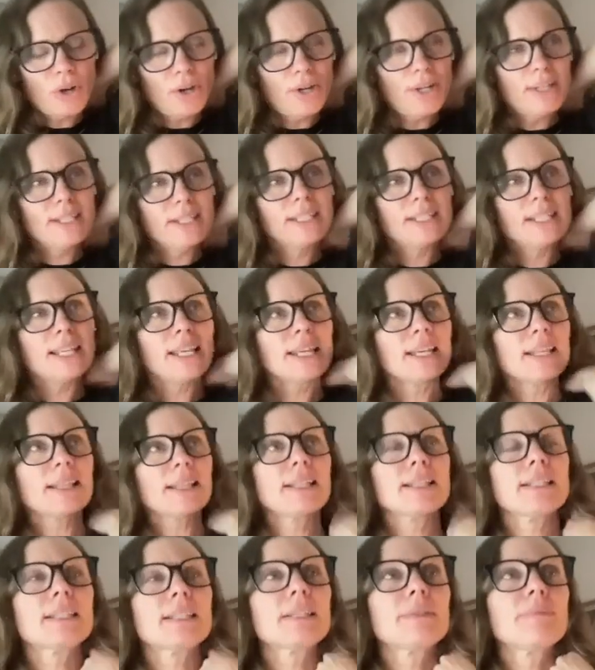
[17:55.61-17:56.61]
So I started
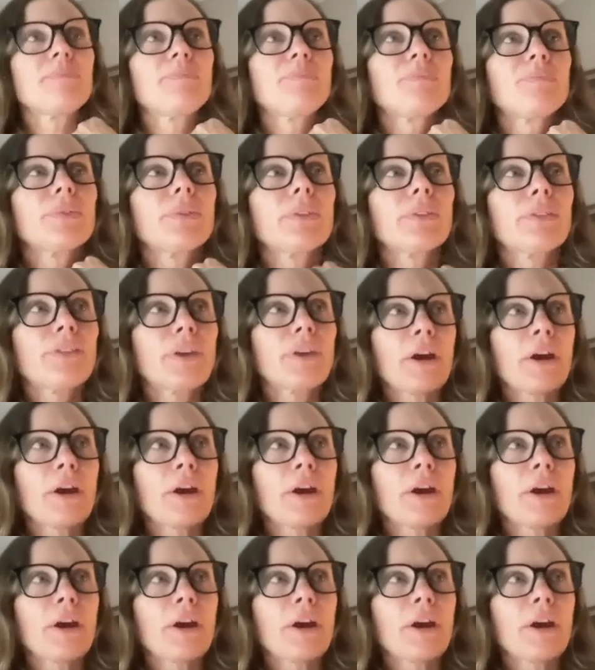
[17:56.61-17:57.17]
seeing this